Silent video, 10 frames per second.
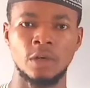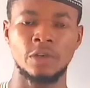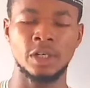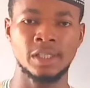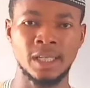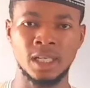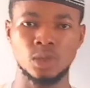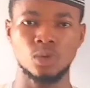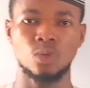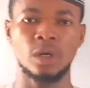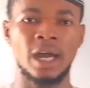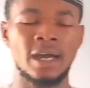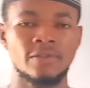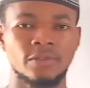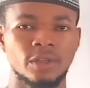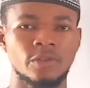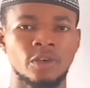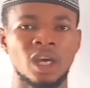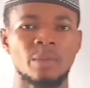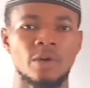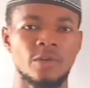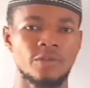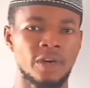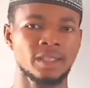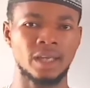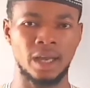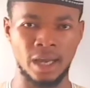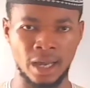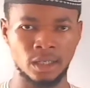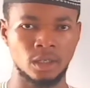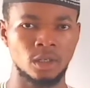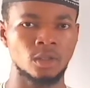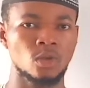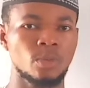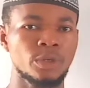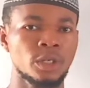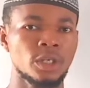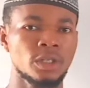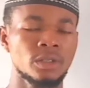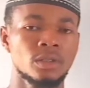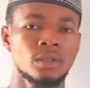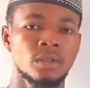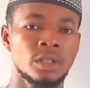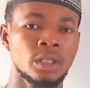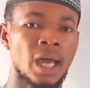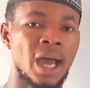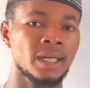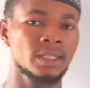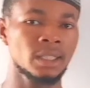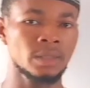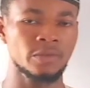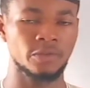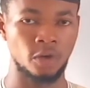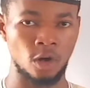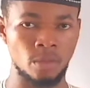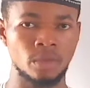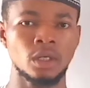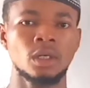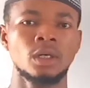For instance, we have the verb fataha to be in the active form.